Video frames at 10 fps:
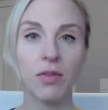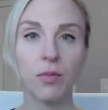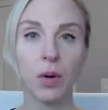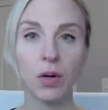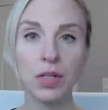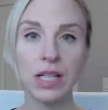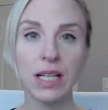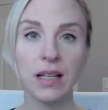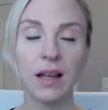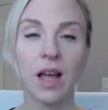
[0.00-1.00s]
of
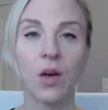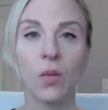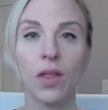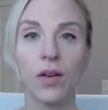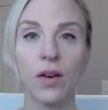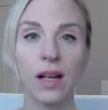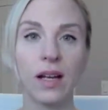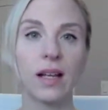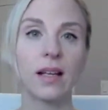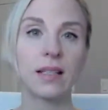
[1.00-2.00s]
protein, whether
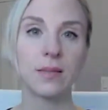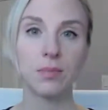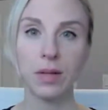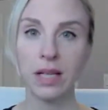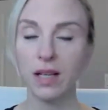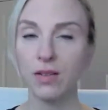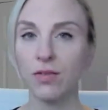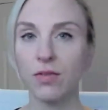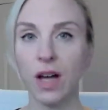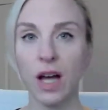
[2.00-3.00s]
it is beef,